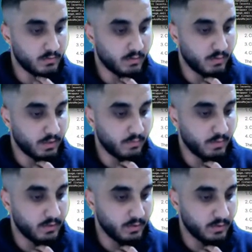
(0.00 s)
or
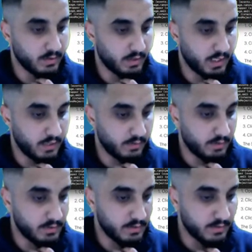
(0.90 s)
recommend just allowing
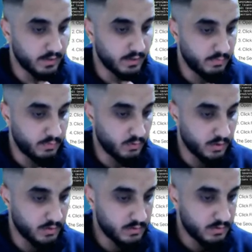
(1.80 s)
the necessary
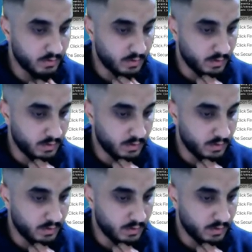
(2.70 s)
ports.